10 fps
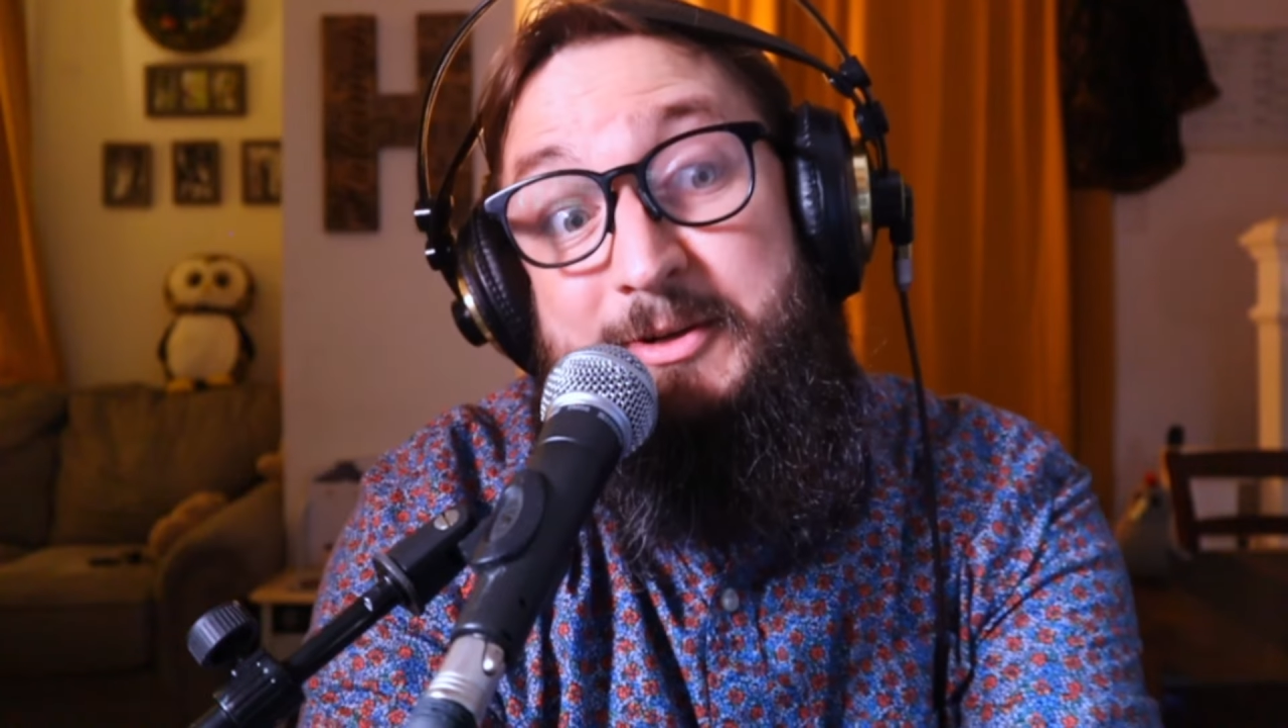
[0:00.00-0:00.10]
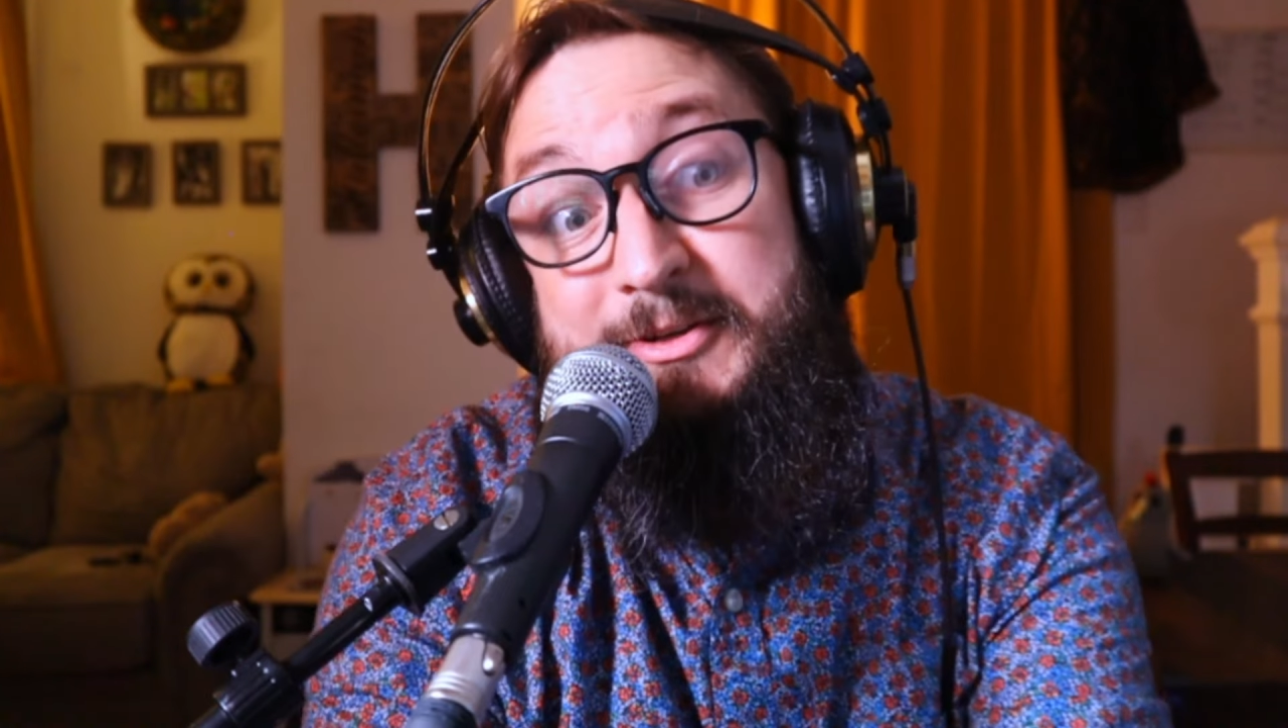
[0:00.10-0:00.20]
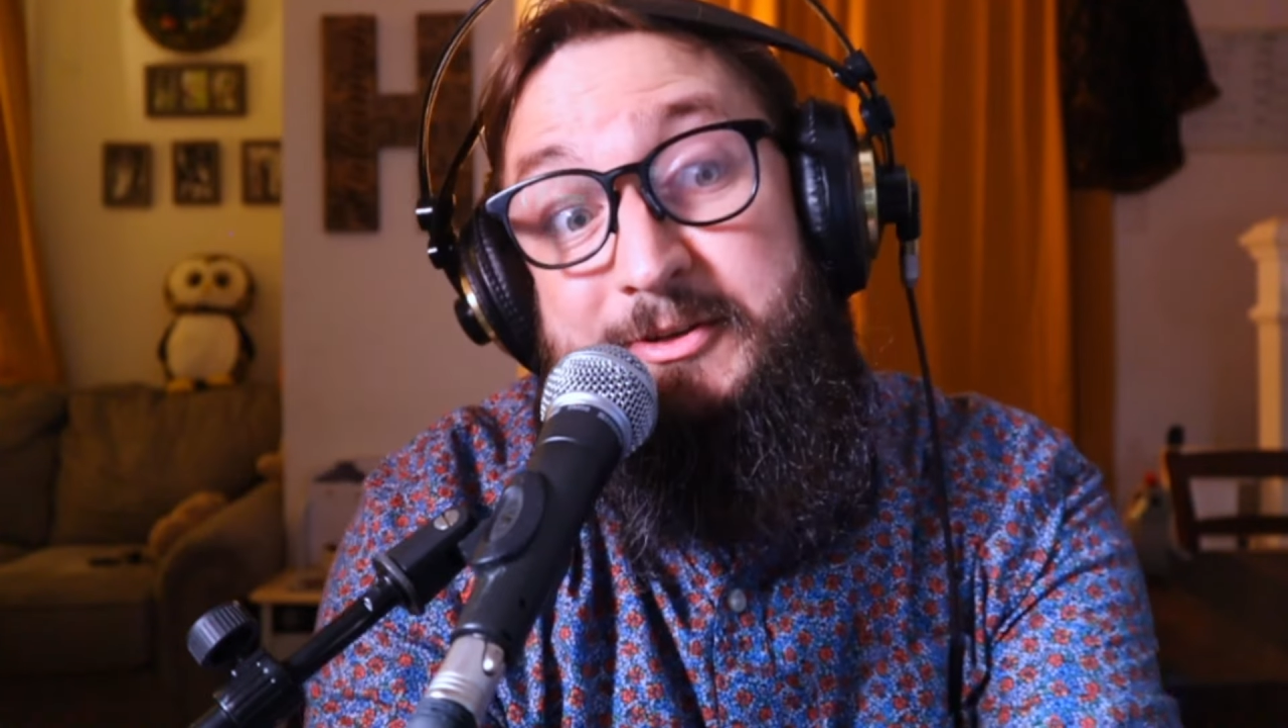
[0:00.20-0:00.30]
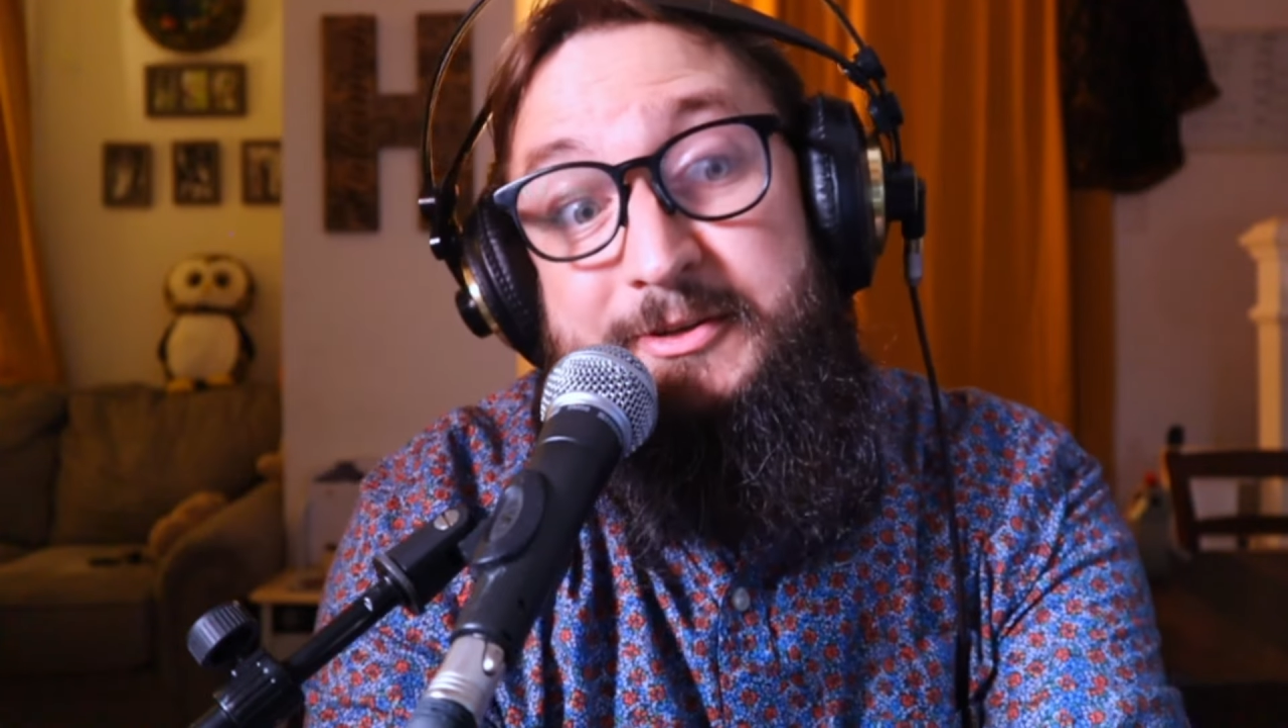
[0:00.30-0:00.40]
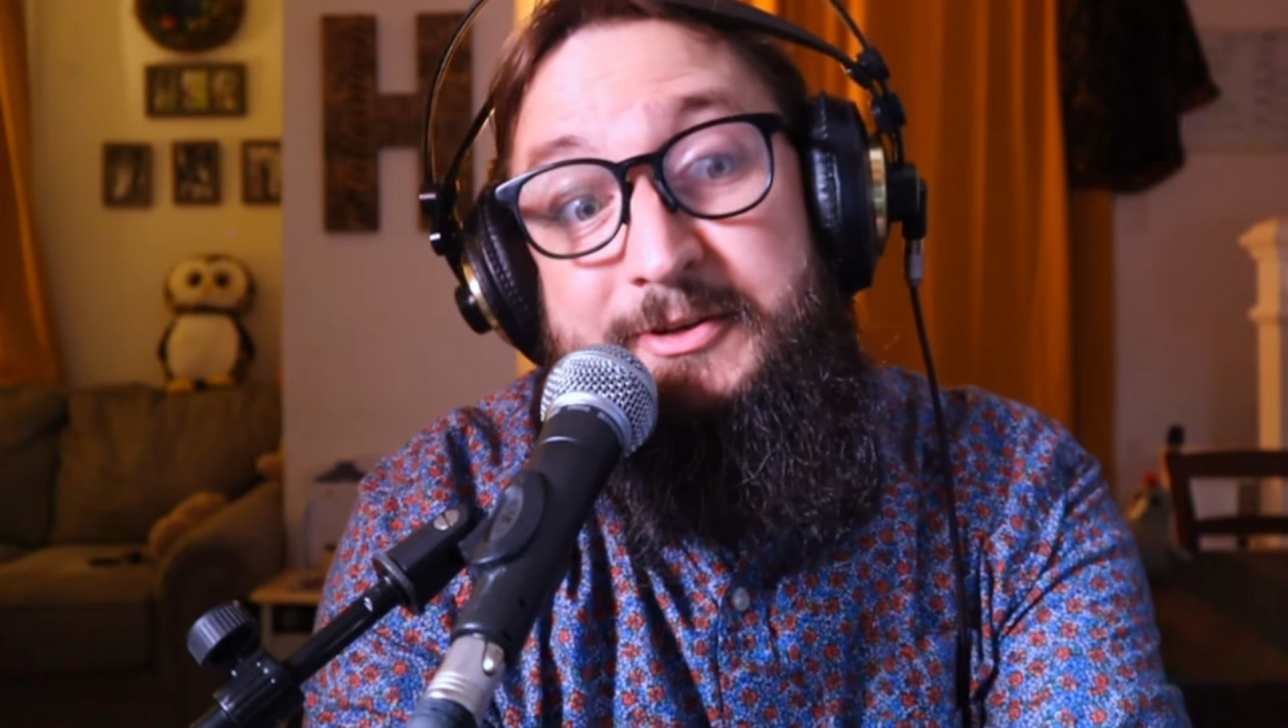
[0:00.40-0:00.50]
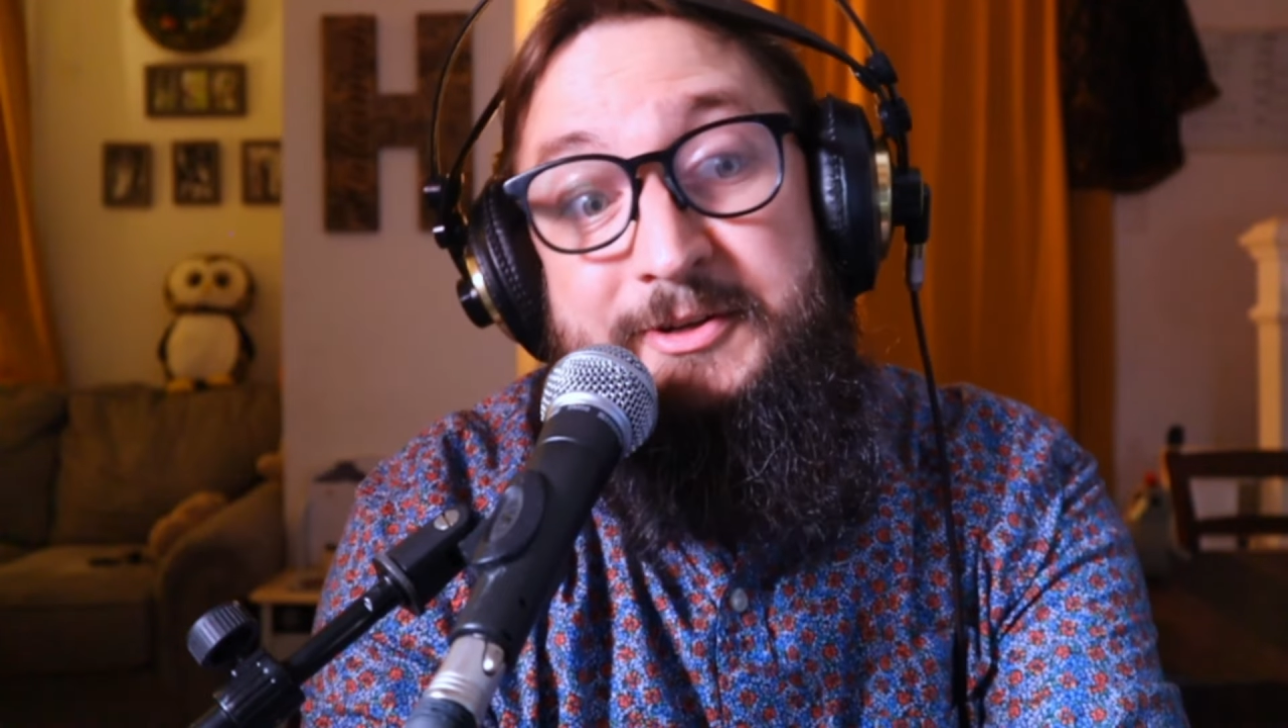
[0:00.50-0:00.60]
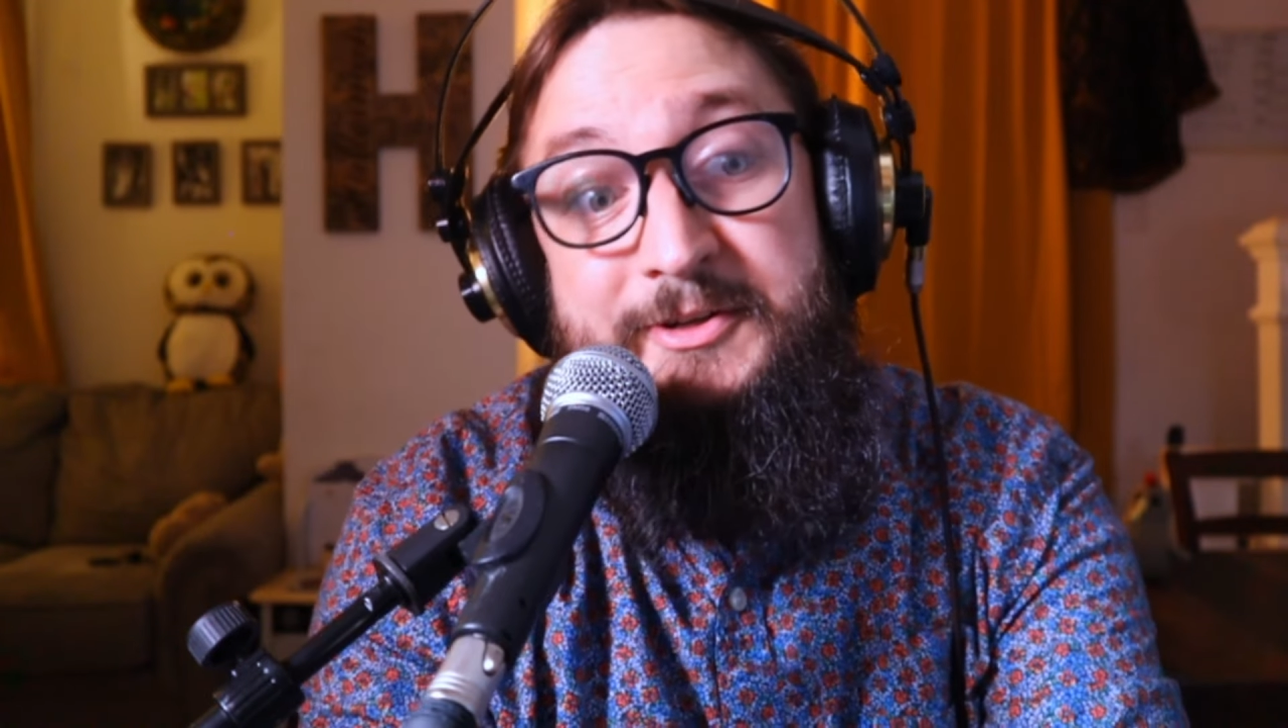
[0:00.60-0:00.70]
minor,